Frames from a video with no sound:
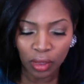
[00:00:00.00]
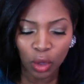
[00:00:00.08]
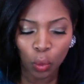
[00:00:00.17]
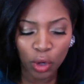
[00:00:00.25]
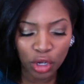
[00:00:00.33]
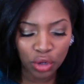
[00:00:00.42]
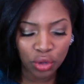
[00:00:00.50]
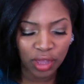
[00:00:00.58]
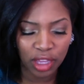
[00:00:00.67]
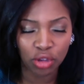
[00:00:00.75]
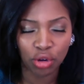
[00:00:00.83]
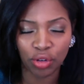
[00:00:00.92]
when you do
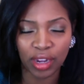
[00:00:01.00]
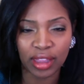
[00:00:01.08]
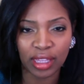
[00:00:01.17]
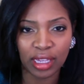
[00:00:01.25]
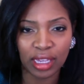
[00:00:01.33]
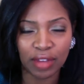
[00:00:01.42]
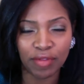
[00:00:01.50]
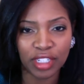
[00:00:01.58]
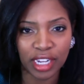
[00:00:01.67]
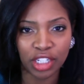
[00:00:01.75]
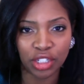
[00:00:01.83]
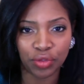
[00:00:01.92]
that, you create the
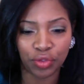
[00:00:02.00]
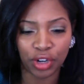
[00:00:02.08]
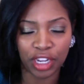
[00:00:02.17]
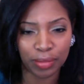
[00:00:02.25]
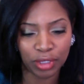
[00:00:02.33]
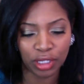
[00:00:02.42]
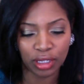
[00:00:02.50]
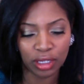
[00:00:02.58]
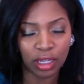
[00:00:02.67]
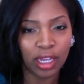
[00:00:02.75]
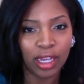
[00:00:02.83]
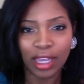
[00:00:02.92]
invitation for him to,
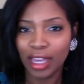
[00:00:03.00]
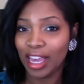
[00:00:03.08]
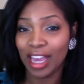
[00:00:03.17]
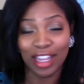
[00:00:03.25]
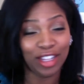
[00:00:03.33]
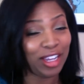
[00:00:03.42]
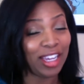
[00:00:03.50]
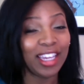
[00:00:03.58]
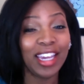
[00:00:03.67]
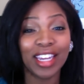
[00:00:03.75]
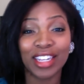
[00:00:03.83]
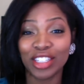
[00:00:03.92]

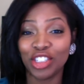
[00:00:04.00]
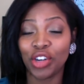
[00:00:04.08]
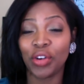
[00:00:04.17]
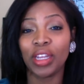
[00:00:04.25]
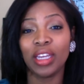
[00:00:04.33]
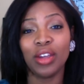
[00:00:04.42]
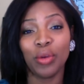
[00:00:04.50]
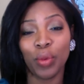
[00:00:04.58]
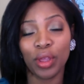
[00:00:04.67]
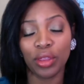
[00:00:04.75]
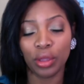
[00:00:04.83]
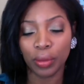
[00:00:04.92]
again, journey
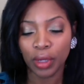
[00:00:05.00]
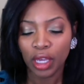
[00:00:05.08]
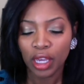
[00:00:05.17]
with you.